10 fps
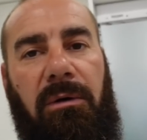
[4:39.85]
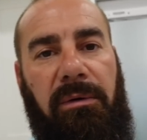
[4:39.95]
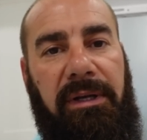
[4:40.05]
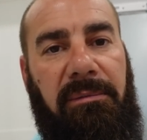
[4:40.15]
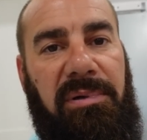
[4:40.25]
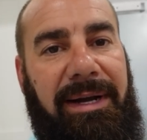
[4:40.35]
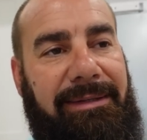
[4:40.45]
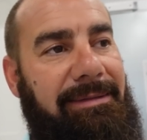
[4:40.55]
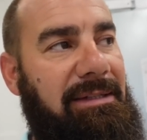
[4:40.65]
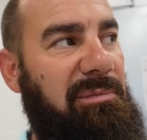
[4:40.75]
We didn't
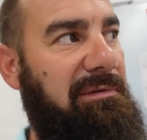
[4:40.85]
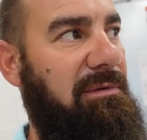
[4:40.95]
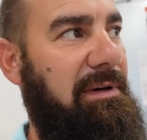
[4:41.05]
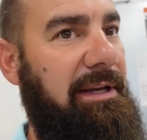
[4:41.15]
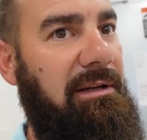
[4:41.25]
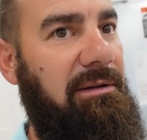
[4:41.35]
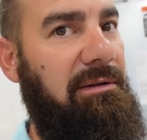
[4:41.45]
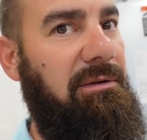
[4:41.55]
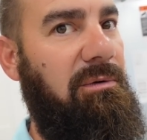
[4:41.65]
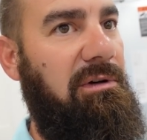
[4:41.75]
practice this
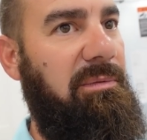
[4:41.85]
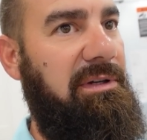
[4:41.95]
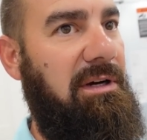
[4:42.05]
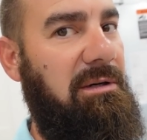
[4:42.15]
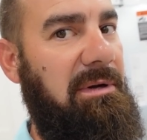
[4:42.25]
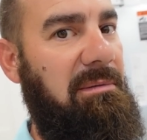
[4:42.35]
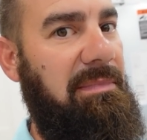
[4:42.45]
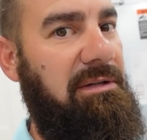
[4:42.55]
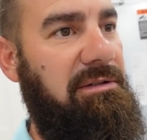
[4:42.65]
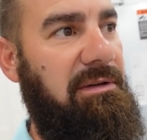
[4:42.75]
beforehand, nor did we talk about it
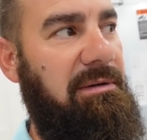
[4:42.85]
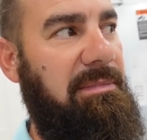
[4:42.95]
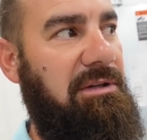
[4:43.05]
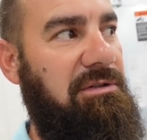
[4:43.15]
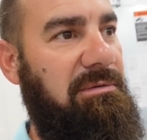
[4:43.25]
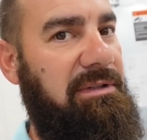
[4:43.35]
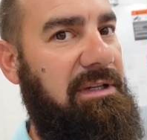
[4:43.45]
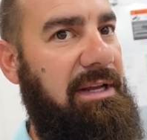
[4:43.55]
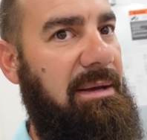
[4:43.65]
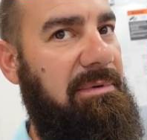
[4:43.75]
much, so I'm not sure what's
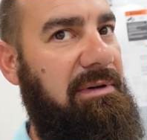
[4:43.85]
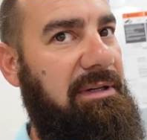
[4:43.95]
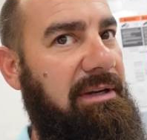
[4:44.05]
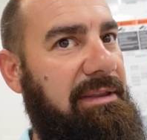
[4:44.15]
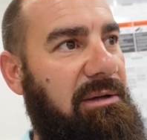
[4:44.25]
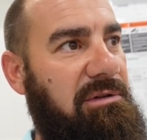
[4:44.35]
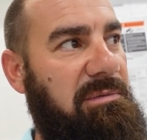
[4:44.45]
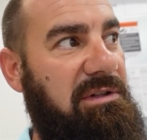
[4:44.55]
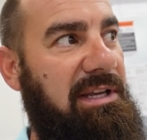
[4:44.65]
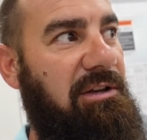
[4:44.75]
going to happen right now. I think we're
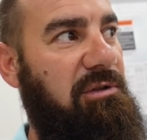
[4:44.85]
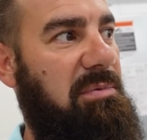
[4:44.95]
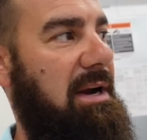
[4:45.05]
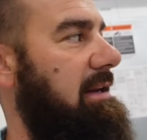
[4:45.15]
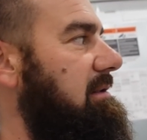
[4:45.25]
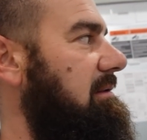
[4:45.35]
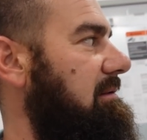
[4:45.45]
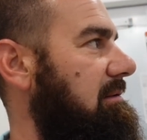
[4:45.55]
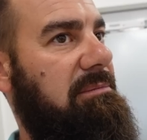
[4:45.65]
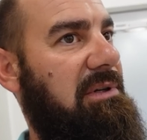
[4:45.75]
supposed to yell surprise,
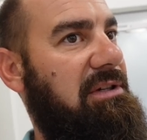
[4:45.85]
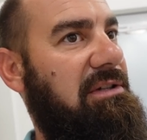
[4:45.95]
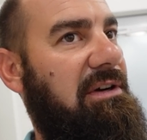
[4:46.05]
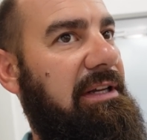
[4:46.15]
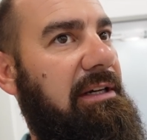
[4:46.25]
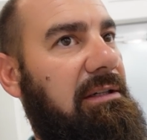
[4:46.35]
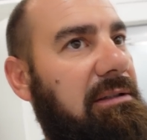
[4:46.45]
but she's already here.